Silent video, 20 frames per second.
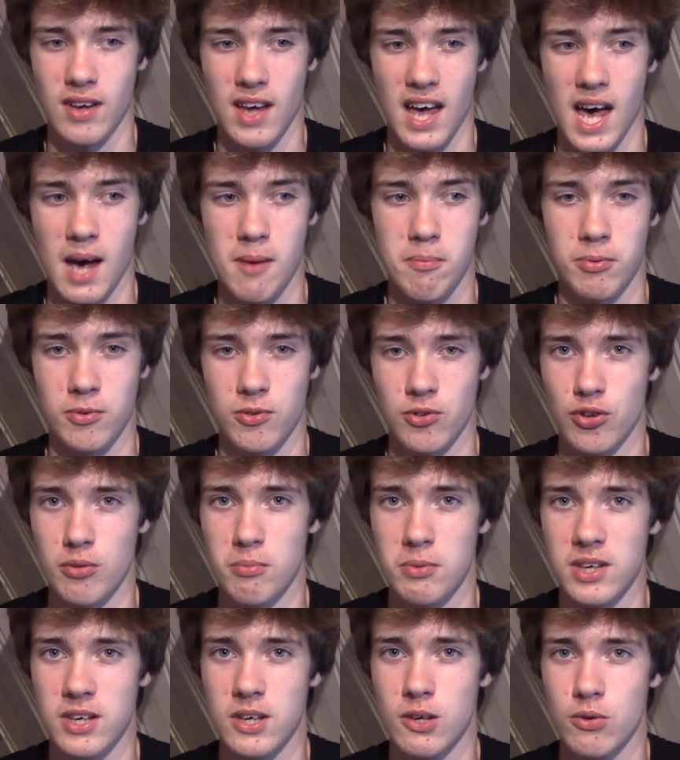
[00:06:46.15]
happen to
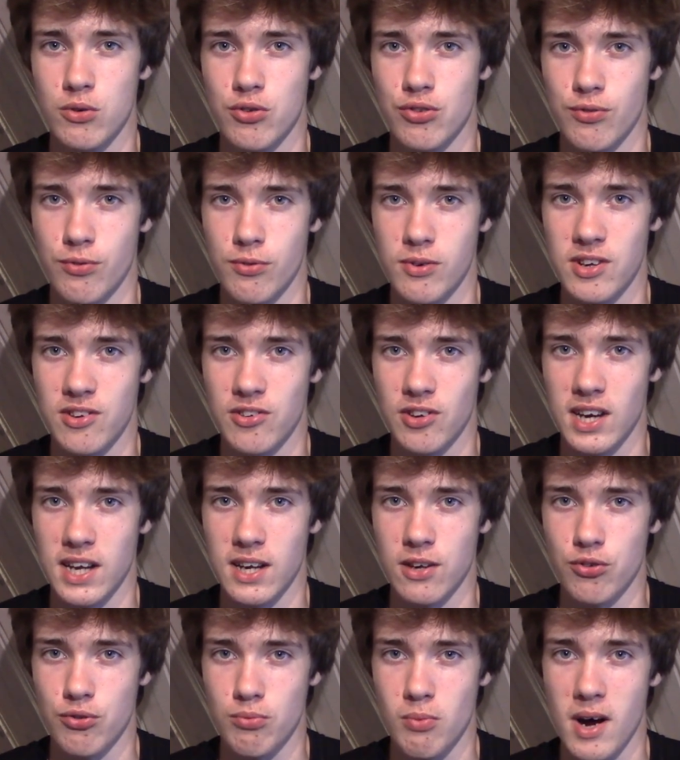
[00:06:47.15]
be used for internet
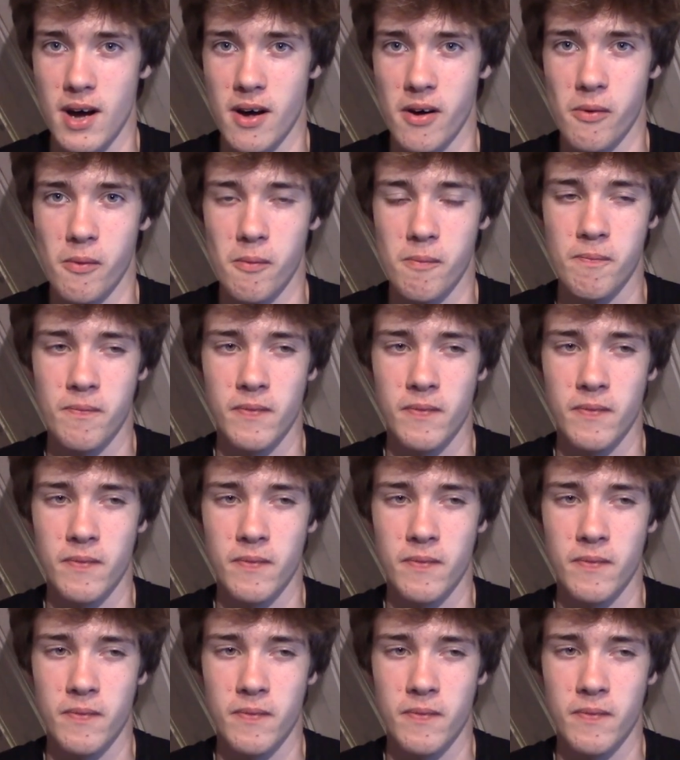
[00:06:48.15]
as well,